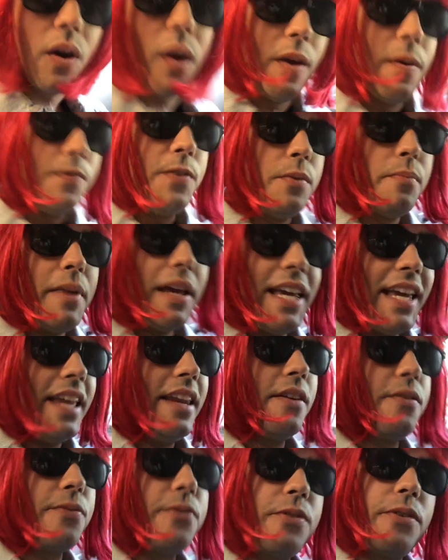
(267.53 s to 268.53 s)
if you're
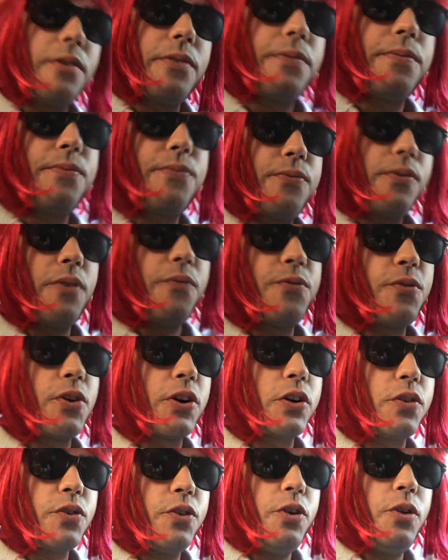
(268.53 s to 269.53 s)
making it for
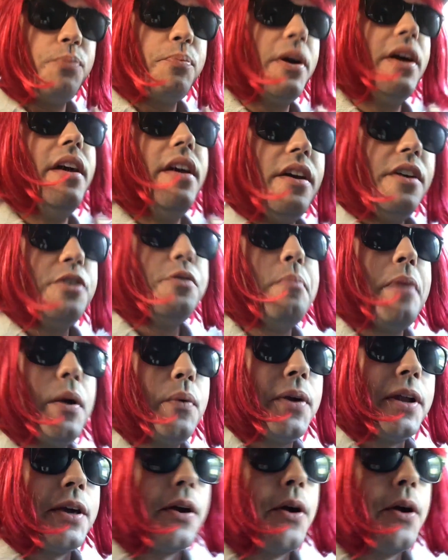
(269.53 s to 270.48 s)
a group, you may wanna